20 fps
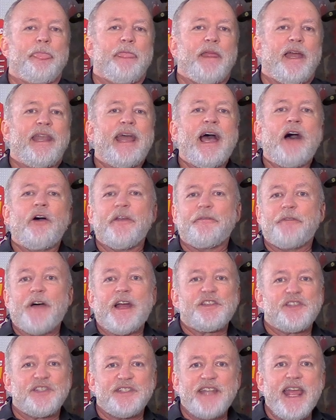And now, if I
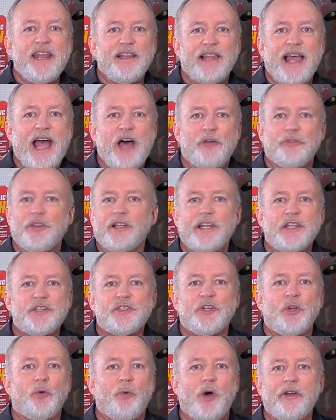stay loud, the
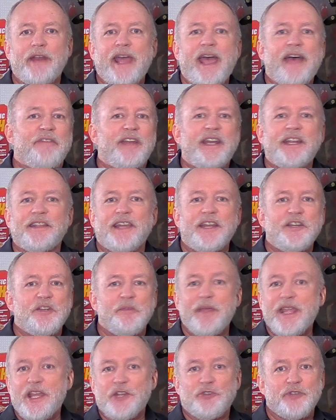listener won't have anything to
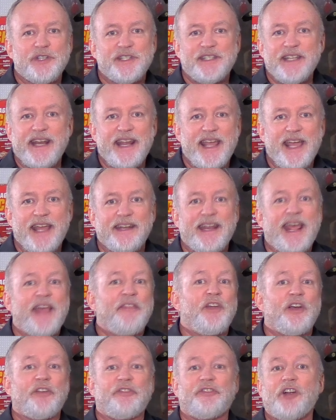be interested in,
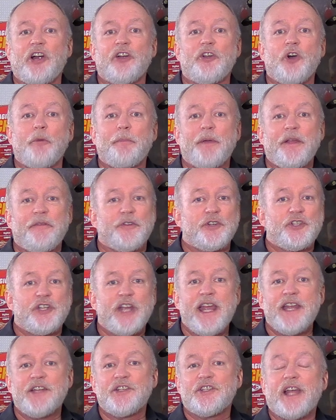and they'll start hoping for
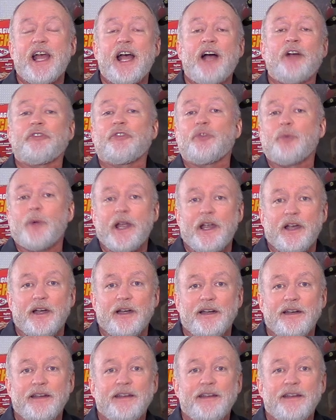change elsewhere.